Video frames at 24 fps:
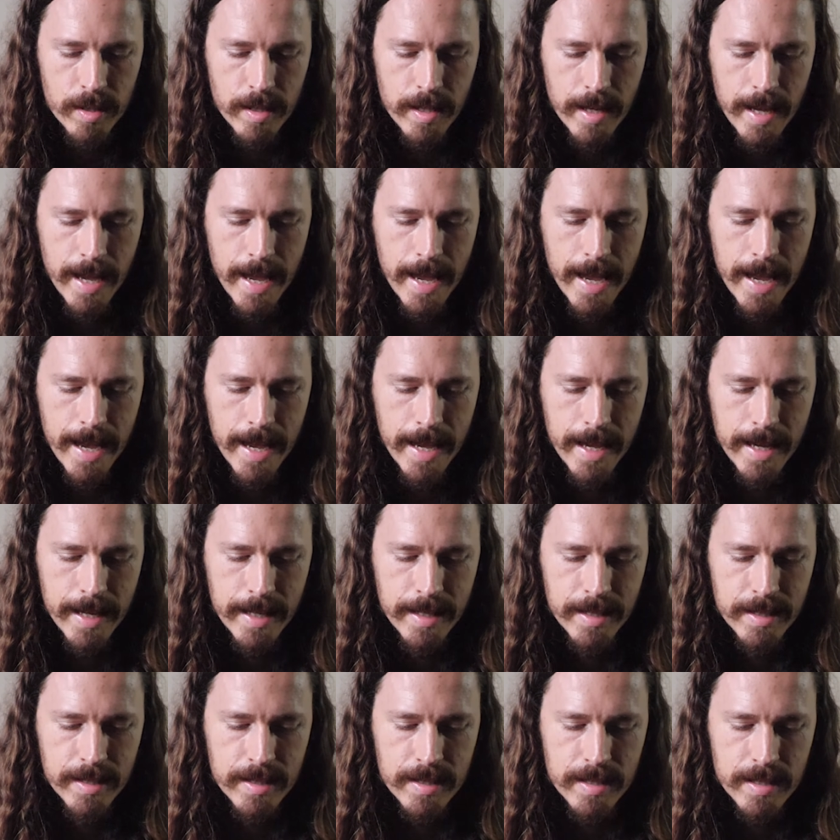
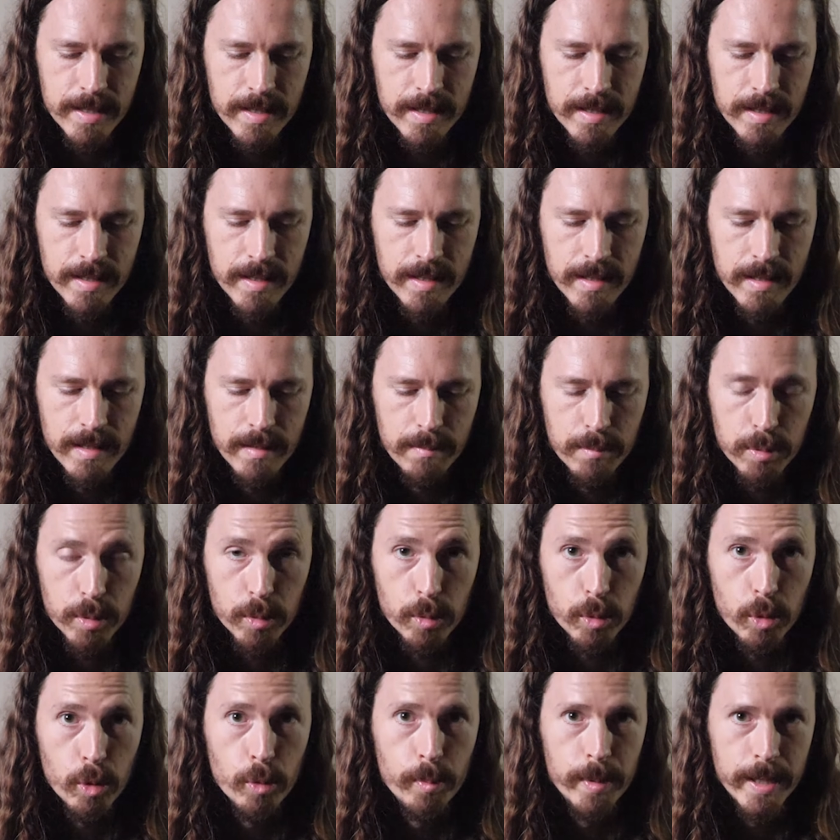and
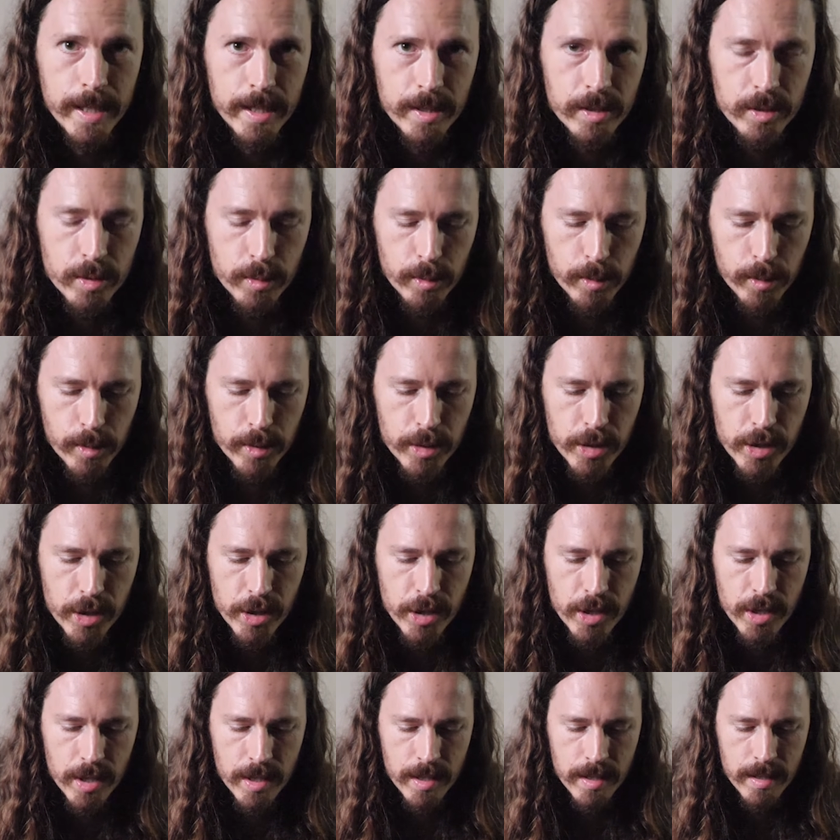Peruvian
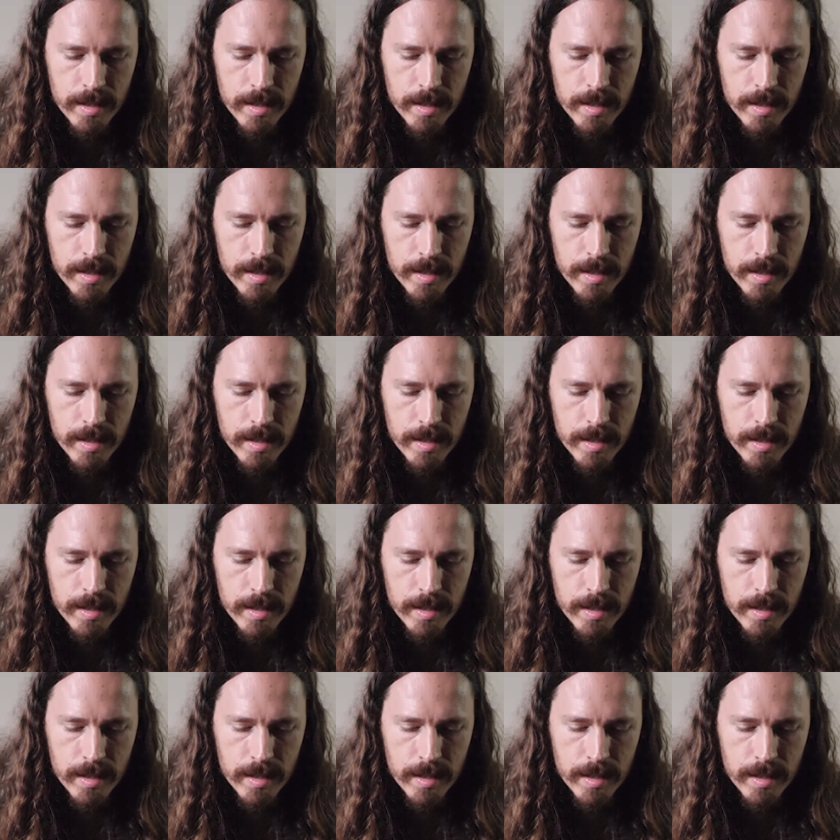torch.